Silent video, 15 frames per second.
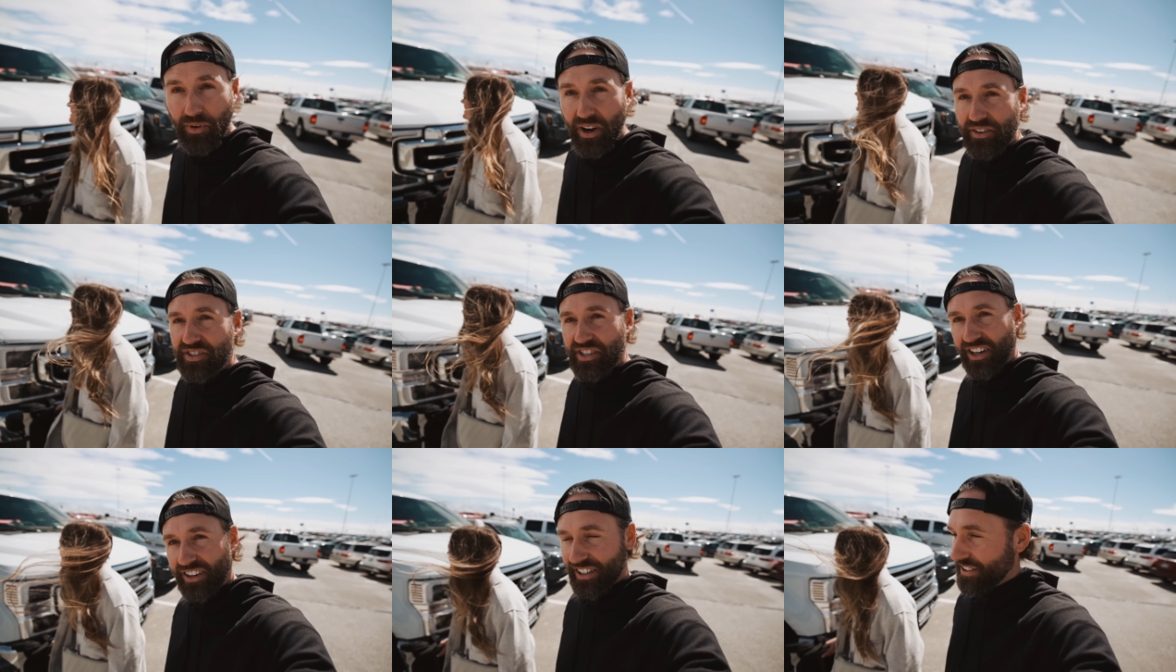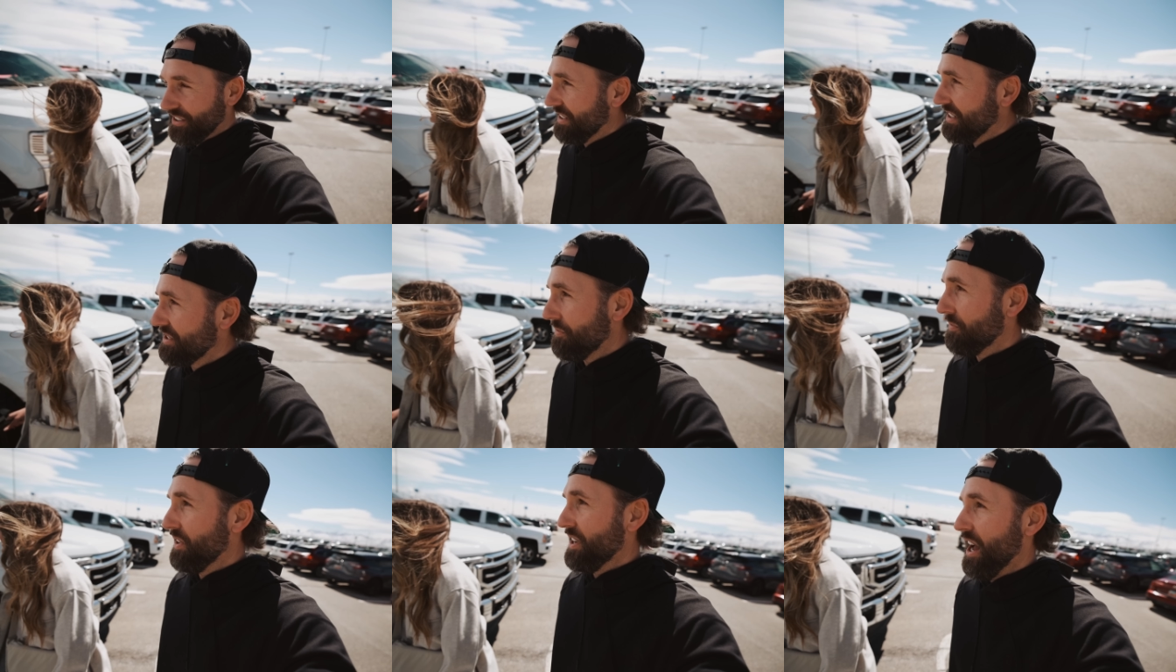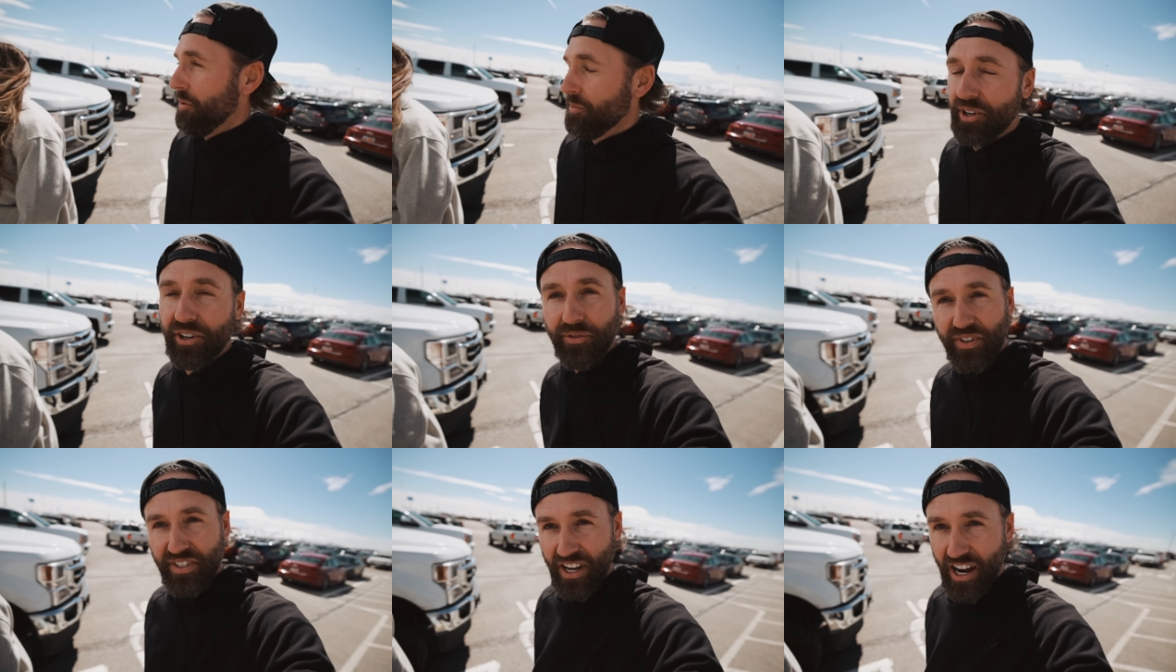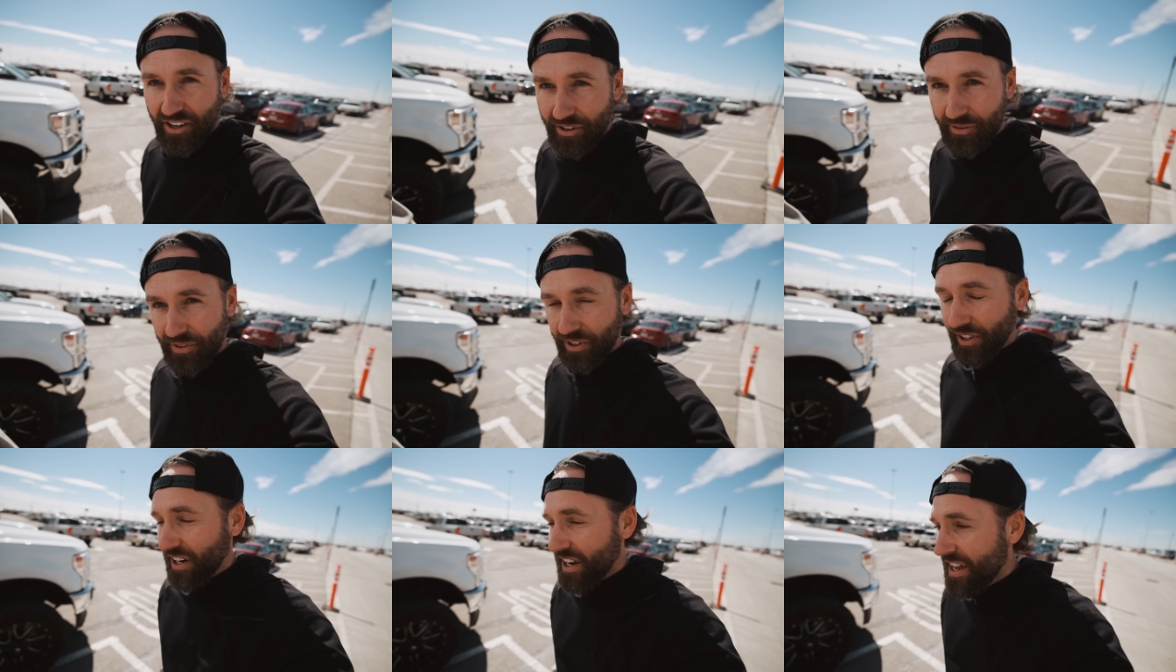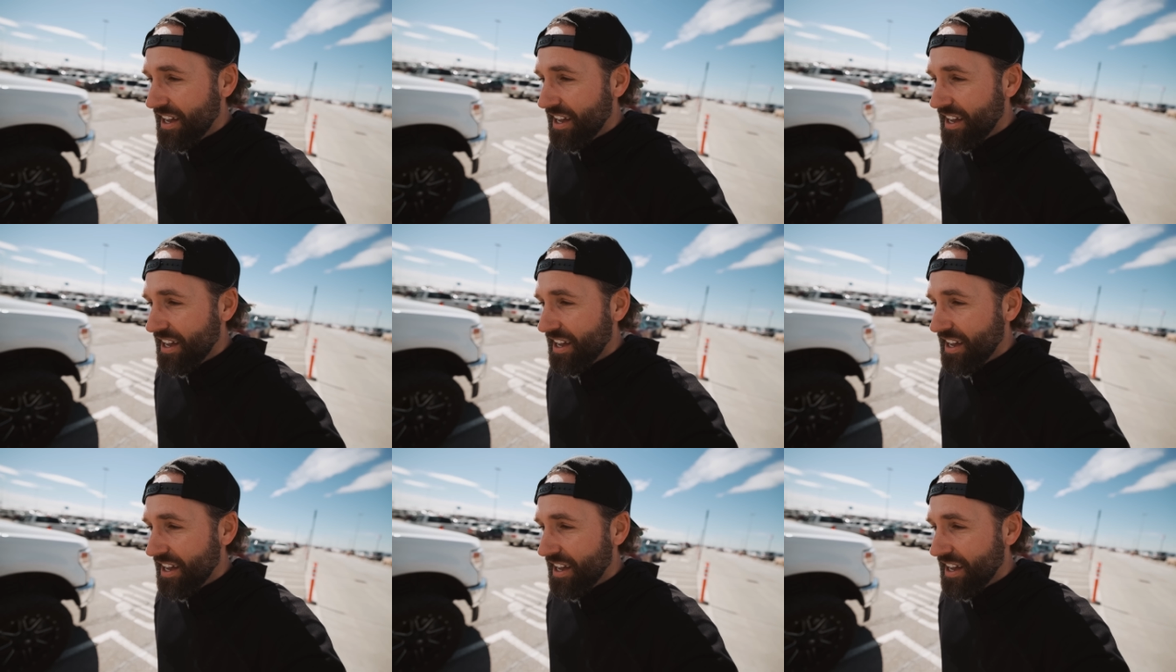wife, Chelle, here is a phenomenal photographer. The bus